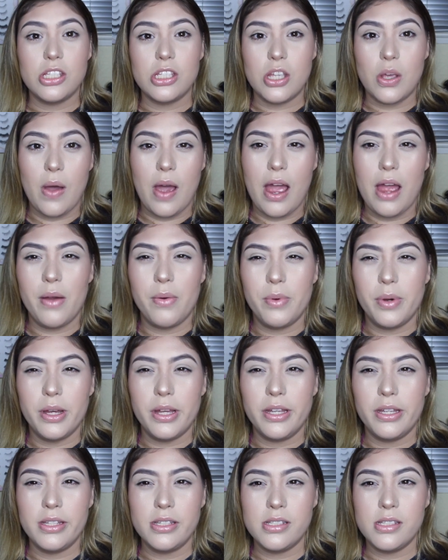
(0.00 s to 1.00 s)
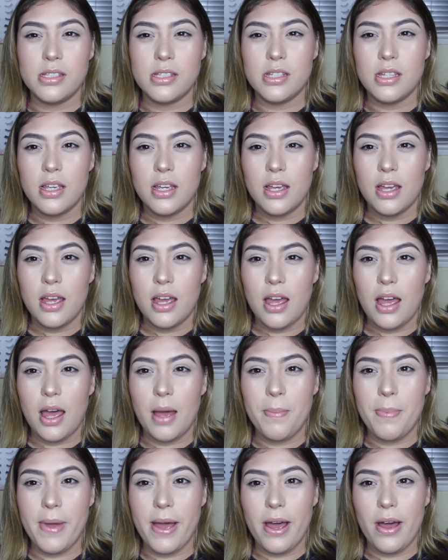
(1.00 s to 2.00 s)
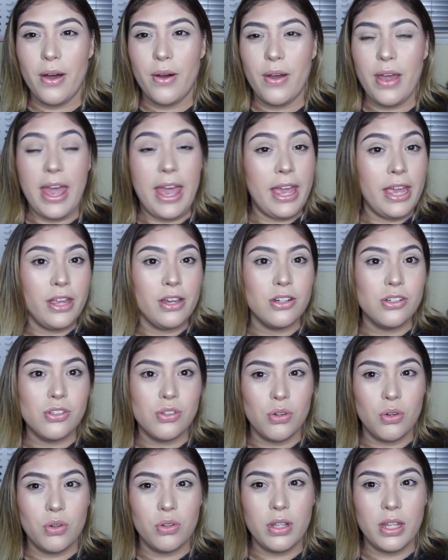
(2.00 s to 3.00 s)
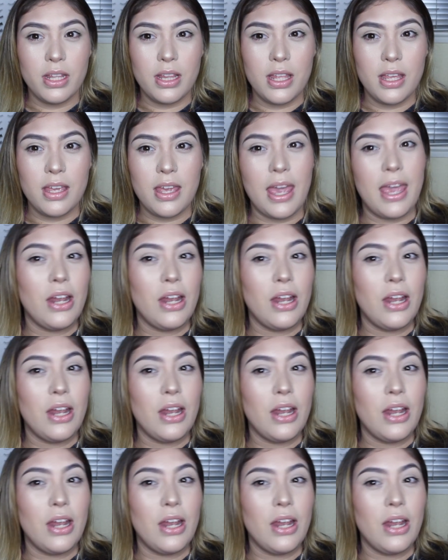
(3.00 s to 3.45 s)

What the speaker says: So I was about 8 years old, I think.